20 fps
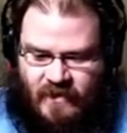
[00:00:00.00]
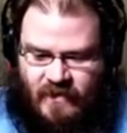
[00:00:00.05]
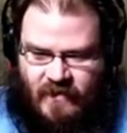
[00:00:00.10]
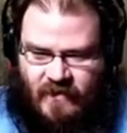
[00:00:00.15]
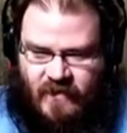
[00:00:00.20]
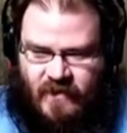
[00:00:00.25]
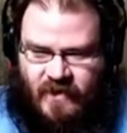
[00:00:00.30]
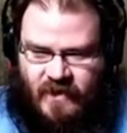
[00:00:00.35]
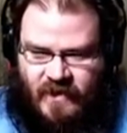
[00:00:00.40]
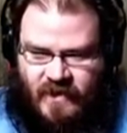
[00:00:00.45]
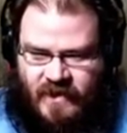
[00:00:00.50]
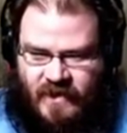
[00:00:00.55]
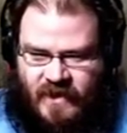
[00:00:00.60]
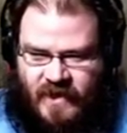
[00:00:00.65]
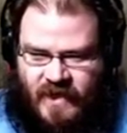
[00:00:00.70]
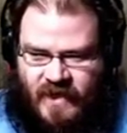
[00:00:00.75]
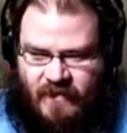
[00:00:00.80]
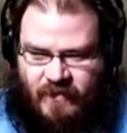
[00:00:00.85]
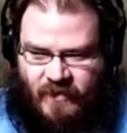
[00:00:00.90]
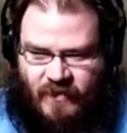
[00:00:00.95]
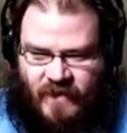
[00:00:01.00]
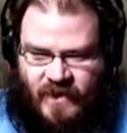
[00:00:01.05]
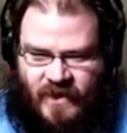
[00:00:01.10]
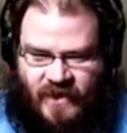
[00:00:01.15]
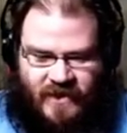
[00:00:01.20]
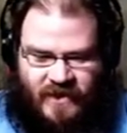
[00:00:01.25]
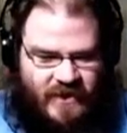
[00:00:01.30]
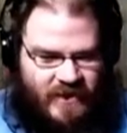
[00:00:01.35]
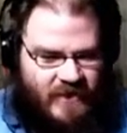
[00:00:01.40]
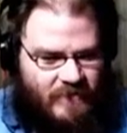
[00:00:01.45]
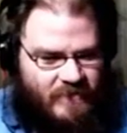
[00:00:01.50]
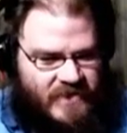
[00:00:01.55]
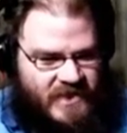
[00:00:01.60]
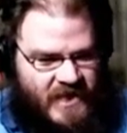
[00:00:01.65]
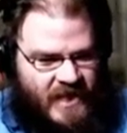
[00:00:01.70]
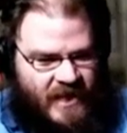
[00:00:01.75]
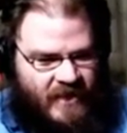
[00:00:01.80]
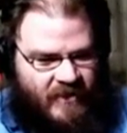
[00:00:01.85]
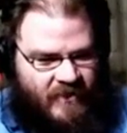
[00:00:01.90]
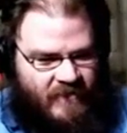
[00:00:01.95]
the cable that comes
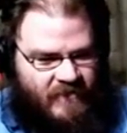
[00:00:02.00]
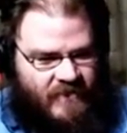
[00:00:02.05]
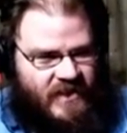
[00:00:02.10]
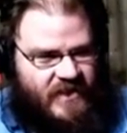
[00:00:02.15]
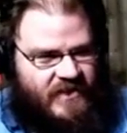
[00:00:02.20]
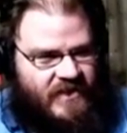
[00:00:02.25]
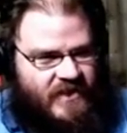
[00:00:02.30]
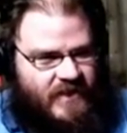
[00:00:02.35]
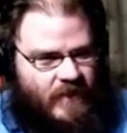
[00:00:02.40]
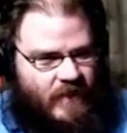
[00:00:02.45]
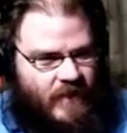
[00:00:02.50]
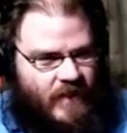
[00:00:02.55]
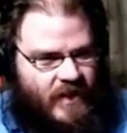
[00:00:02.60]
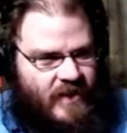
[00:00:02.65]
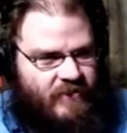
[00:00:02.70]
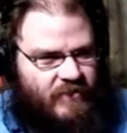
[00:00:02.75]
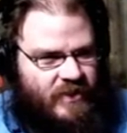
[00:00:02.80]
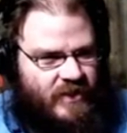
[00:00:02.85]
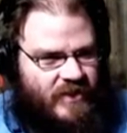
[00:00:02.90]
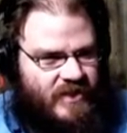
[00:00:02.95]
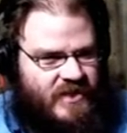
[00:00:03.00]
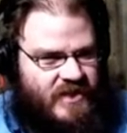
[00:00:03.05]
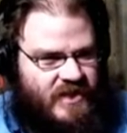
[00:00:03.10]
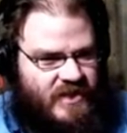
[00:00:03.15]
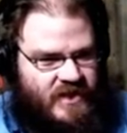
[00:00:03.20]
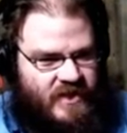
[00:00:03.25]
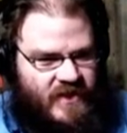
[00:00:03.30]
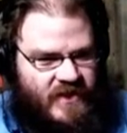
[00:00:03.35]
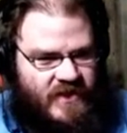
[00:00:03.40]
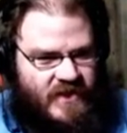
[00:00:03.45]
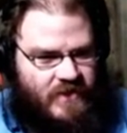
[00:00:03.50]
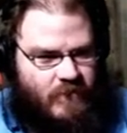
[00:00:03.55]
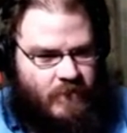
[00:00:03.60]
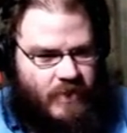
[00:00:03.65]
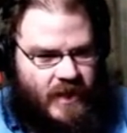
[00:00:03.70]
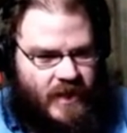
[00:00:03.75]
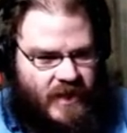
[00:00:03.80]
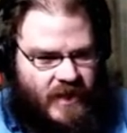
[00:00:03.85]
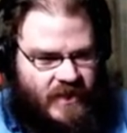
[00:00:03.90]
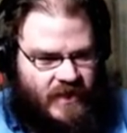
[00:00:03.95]
out of the Atari plugs into this
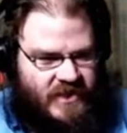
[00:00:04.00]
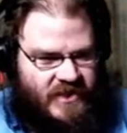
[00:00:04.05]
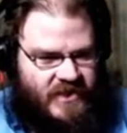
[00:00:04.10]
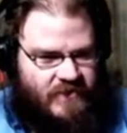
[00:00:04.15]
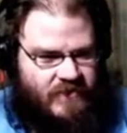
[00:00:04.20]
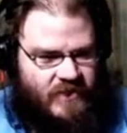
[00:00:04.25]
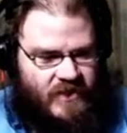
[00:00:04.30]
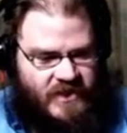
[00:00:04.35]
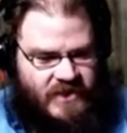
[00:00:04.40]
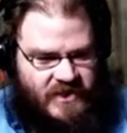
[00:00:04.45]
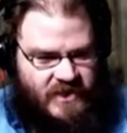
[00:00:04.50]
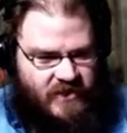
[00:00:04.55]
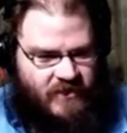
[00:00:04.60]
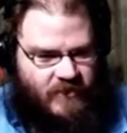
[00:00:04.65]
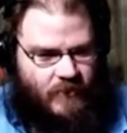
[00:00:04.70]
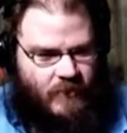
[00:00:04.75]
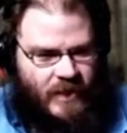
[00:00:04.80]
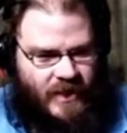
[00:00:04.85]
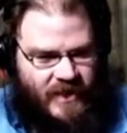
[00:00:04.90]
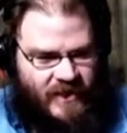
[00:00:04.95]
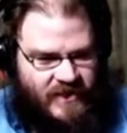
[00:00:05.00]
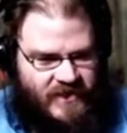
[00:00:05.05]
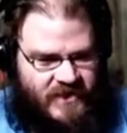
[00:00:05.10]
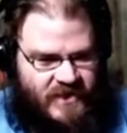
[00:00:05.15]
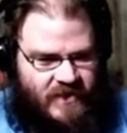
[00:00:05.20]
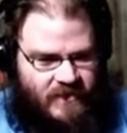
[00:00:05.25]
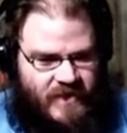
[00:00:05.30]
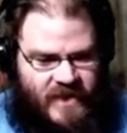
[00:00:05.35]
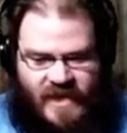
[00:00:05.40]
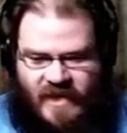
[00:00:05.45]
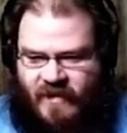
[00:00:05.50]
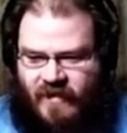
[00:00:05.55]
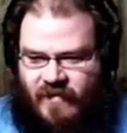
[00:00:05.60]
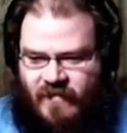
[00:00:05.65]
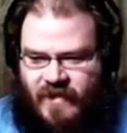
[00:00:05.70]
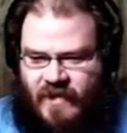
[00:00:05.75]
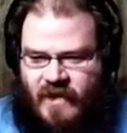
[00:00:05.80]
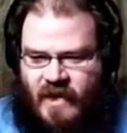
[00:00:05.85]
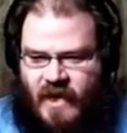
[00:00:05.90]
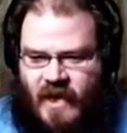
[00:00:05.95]
box with these other wires coming out of it,